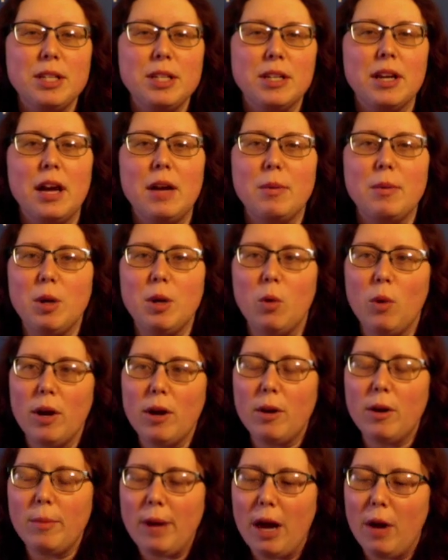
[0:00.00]
to kind of be
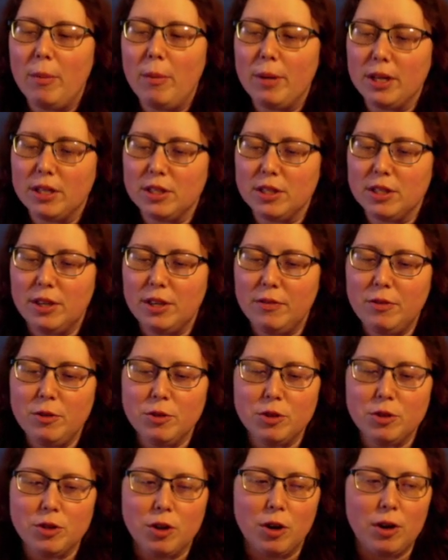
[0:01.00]
aware about because if you
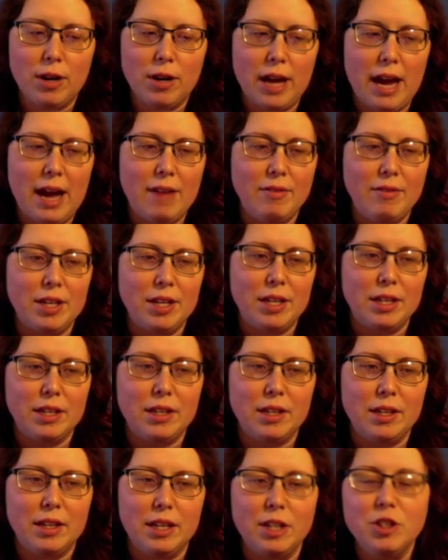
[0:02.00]
start having
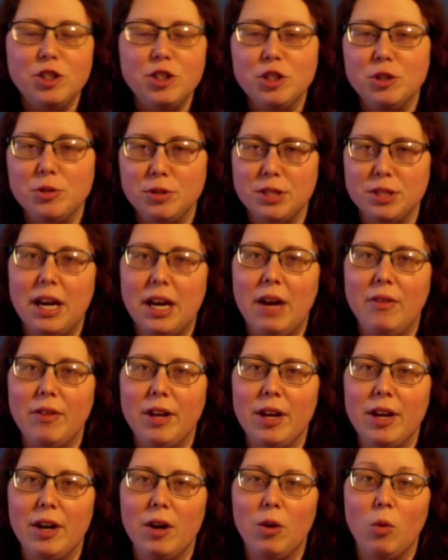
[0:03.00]
issues down
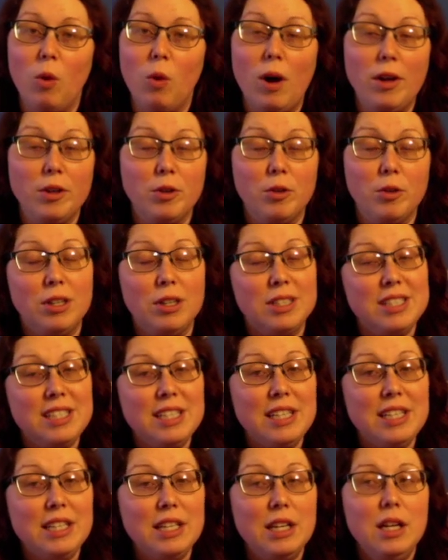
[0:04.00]
there while you're on
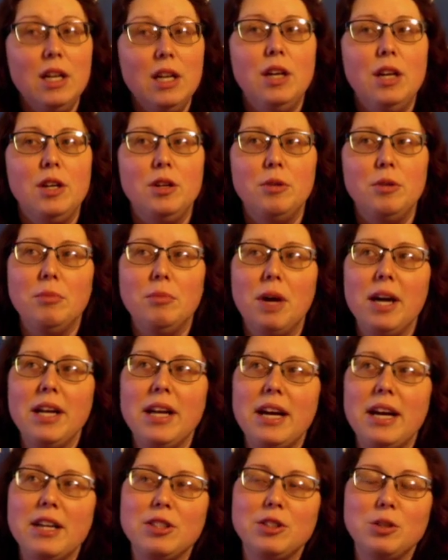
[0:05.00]
T, you might
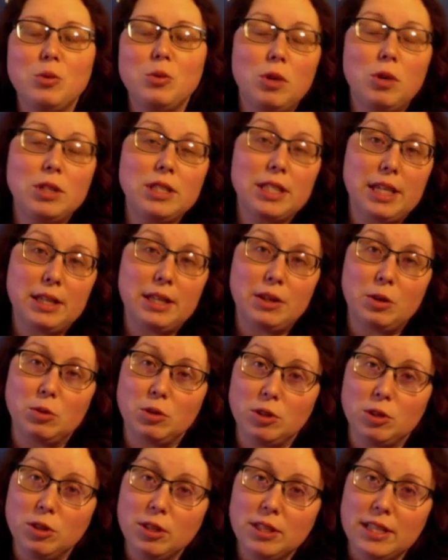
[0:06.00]
actually want to get
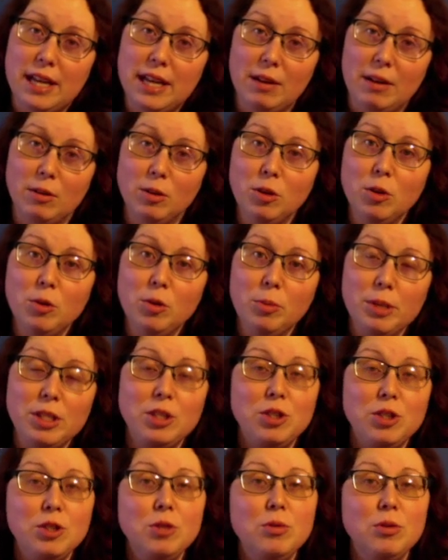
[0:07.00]
those looked at a little bit
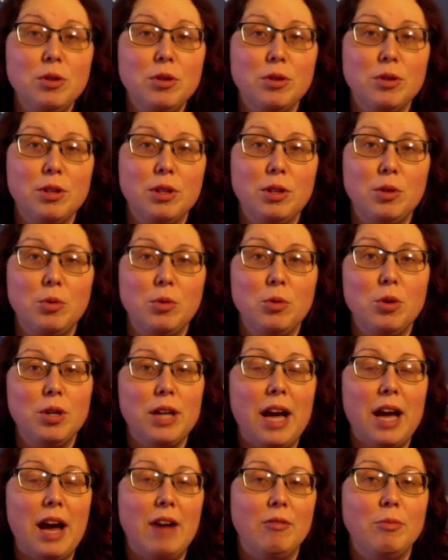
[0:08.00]
sooner than you would
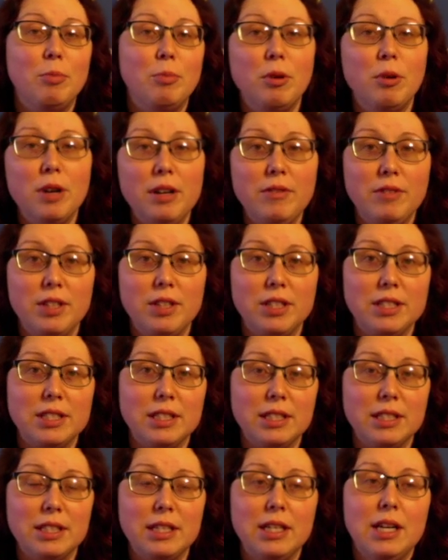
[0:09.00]
have
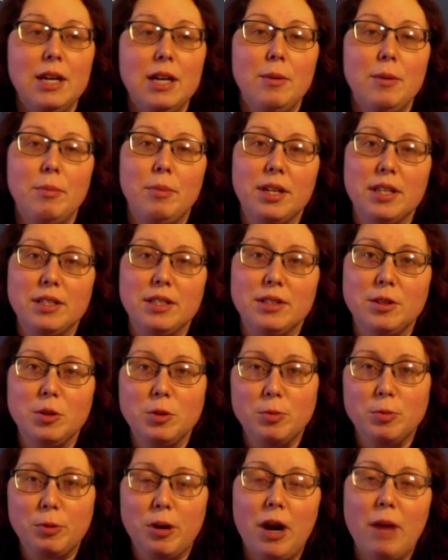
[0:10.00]
previously because
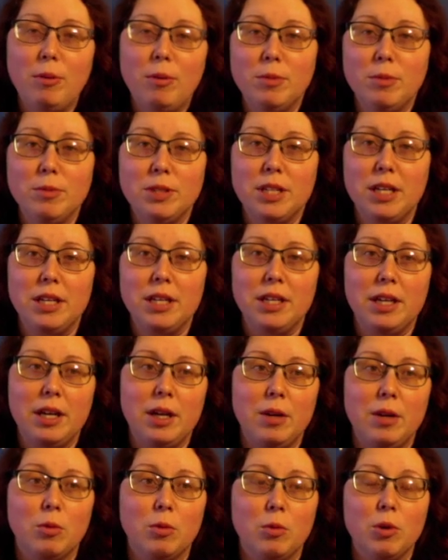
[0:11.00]
those problems can
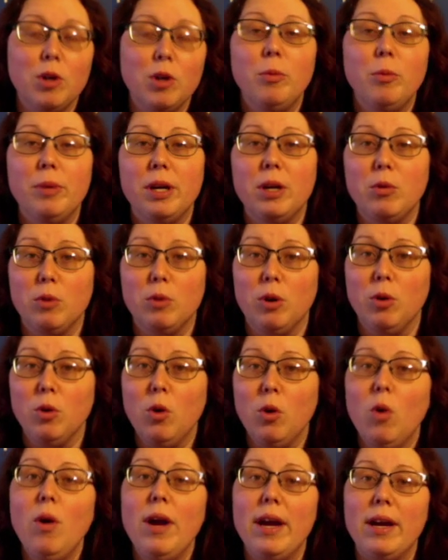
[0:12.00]
get real big real
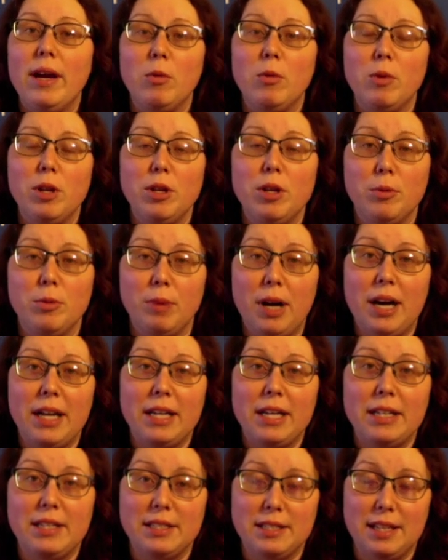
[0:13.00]
quick when your
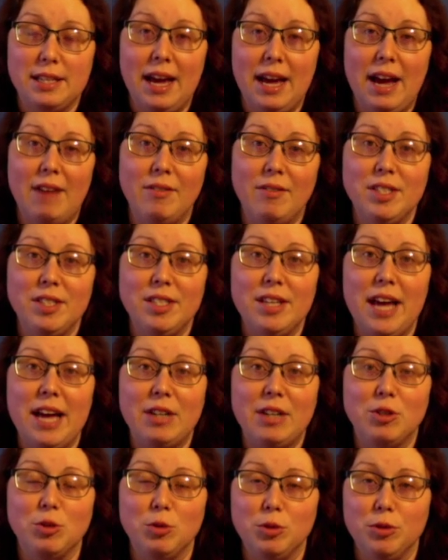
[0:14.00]
body doesn't have its
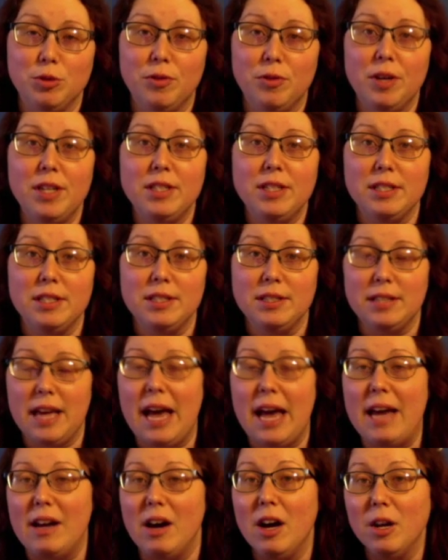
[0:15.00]
natural defenses
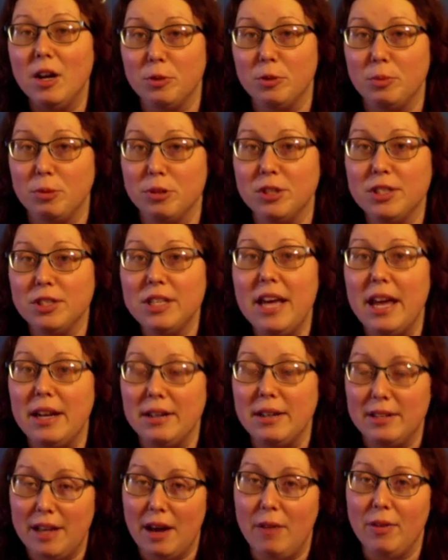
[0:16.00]
at 100%
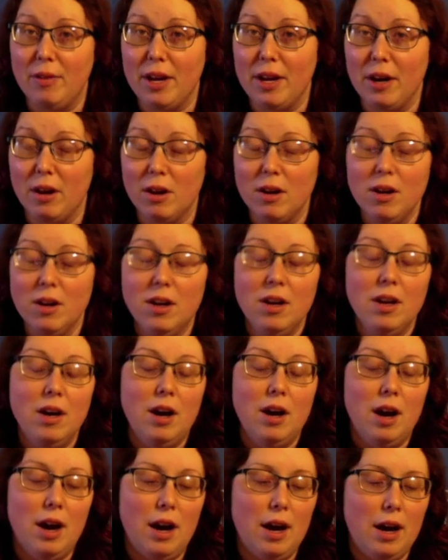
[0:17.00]
down there.
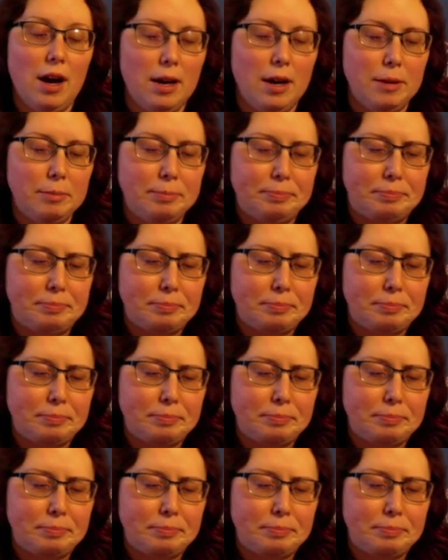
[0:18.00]
Um,